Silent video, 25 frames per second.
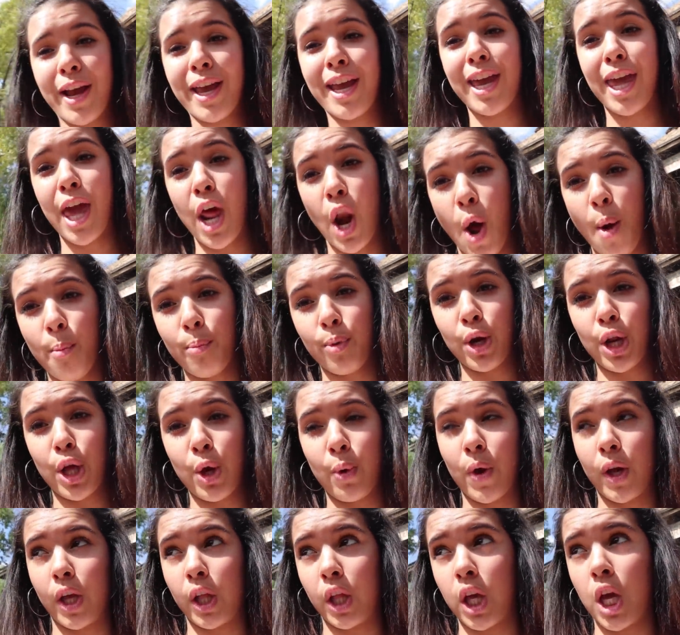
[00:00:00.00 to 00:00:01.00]
I can get on pretty
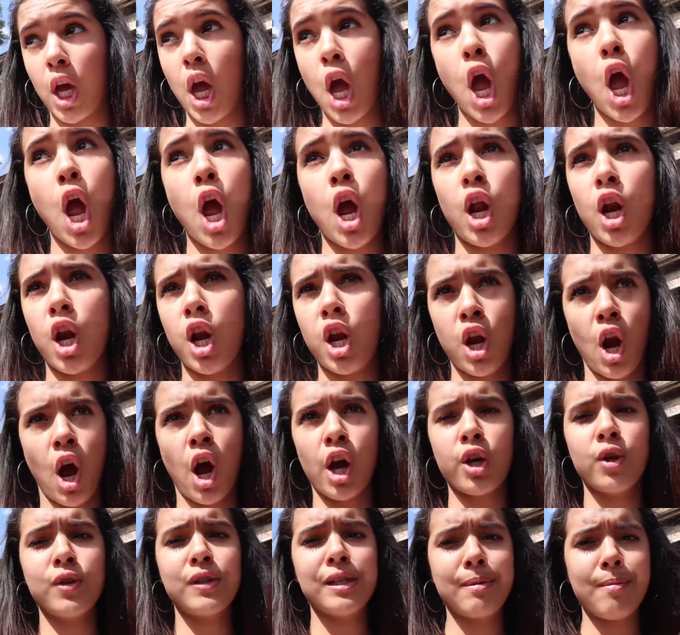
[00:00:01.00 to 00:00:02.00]
quickly. I'm
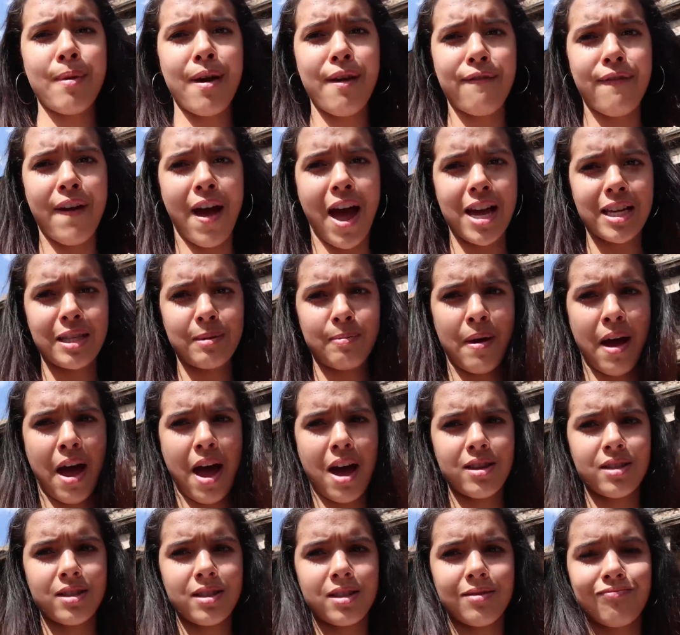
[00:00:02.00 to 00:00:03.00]
not using my fast
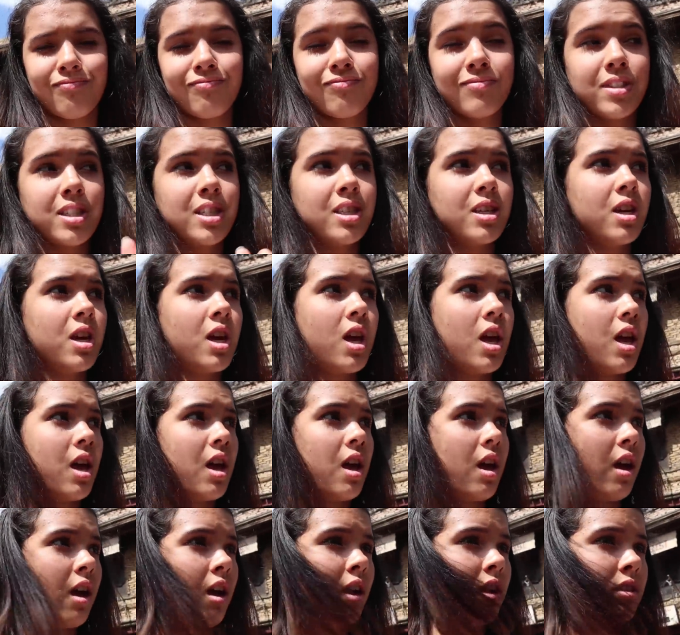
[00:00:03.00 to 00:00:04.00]
pass,
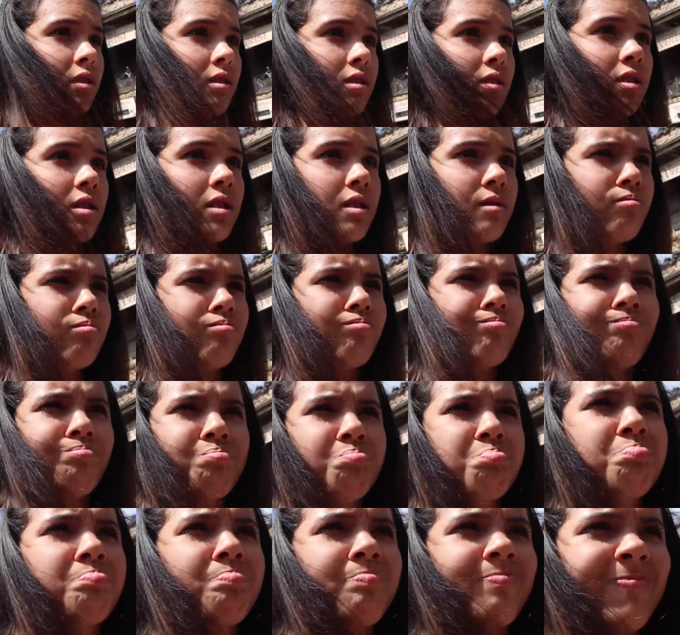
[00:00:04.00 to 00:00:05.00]
and
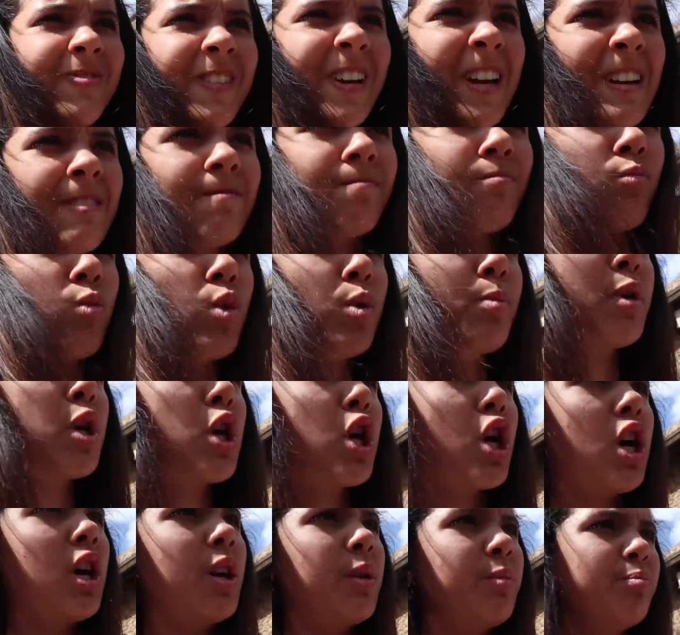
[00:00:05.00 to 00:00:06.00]
yeah, we'll be
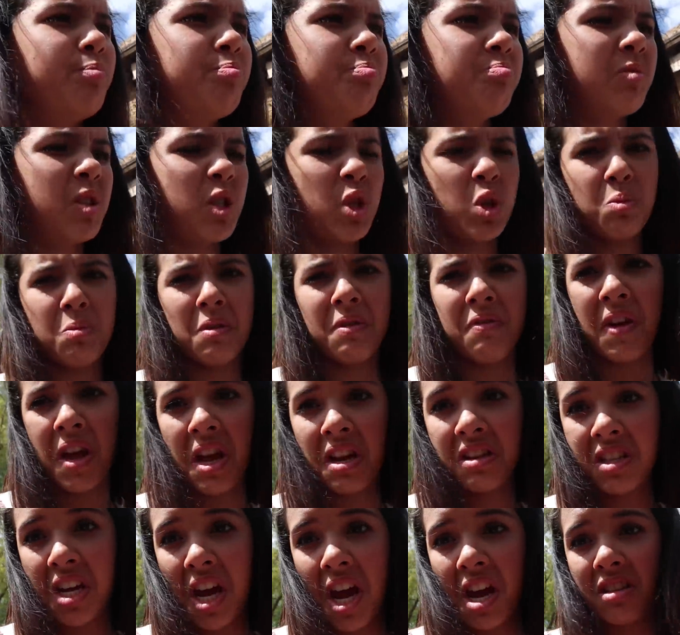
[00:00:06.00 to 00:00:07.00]
good. This will be
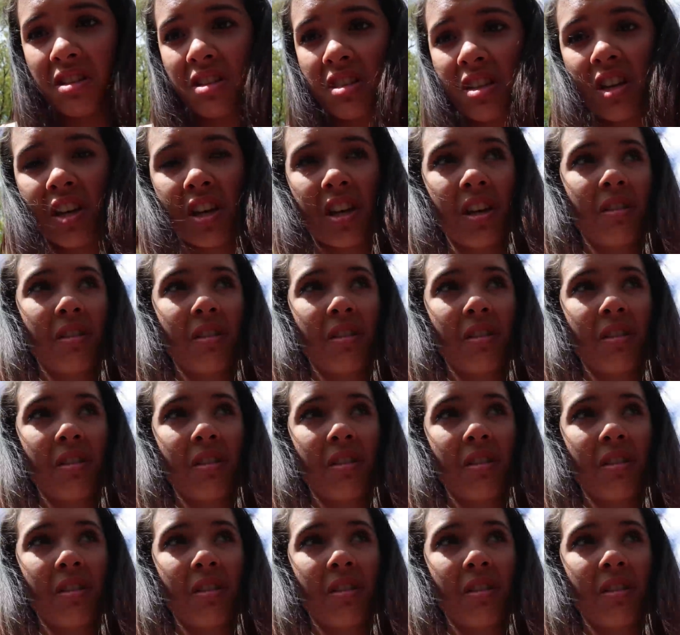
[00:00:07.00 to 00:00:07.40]
fantastic.